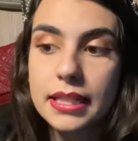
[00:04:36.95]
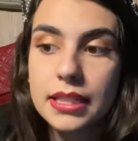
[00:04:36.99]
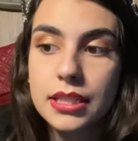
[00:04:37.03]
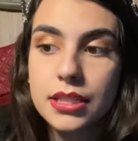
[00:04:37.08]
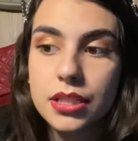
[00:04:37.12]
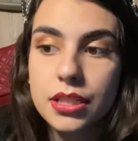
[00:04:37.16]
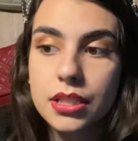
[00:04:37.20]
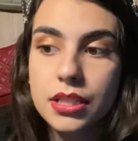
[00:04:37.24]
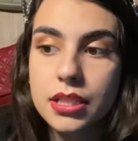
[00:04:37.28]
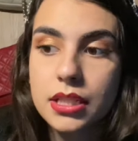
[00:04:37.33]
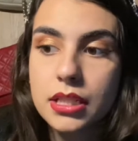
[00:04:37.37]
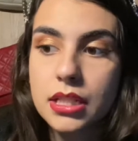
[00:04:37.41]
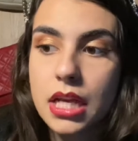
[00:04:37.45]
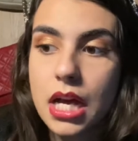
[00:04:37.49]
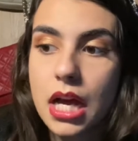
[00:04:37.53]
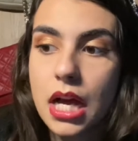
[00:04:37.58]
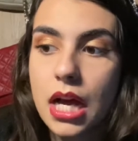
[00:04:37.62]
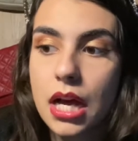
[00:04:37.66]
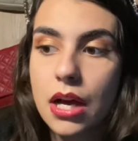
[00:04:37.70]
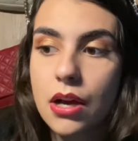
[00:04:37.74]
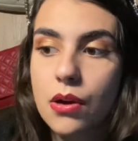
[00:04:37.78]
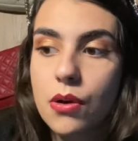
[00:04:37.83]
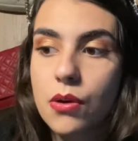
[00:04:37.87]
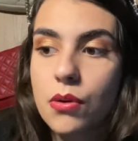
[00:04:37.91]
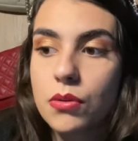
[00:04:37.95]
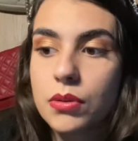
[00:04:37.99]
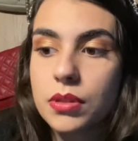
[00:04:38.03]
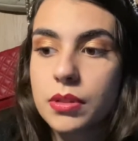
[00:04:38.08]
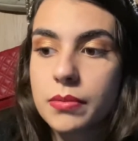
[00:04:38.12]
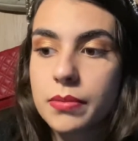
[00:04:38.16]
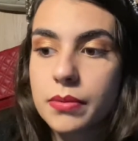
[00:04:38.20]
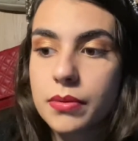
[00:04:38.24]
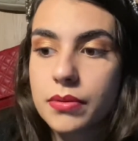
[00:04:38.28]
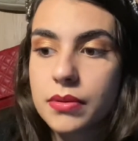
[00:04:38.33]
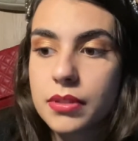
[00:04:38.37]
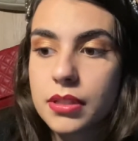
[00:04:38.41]
just how the
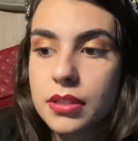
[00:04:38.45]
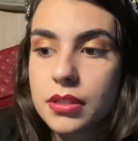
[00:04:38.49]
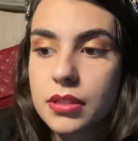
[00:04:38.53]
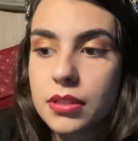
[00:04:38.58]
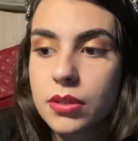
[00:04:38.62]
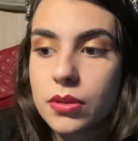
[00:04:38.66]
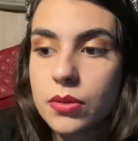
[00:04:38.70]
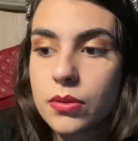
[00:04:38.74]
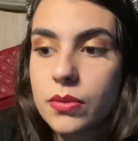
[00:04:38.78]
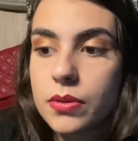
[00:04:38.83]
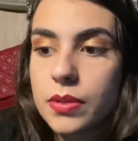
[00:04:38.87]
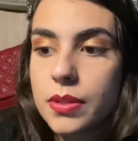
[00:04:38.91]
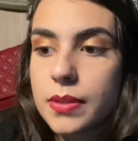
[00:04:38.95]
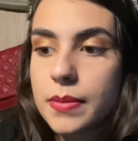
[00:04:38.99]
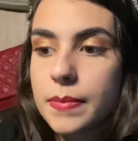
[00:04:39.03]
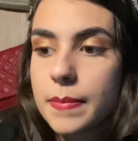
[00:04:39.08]
process goes.